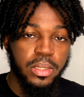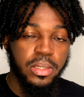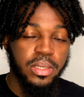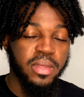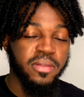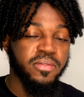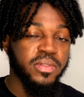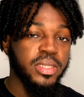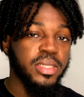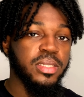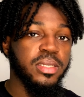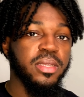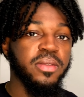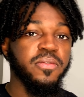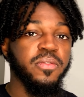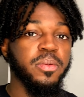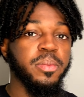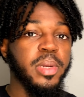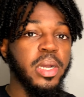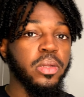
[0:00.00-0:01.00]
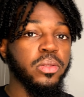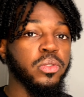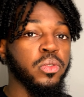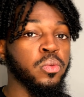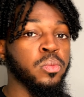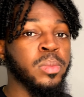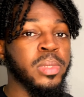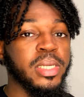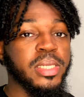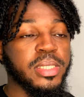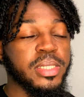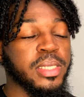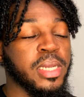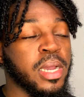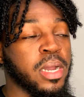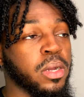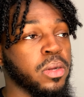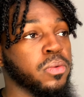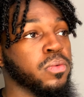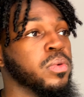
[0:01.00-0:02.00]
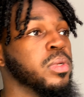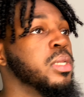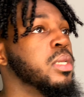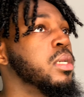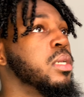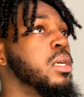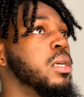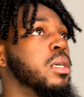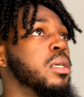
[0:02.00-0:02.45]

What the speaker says: I left these in for about 2 months now. Really,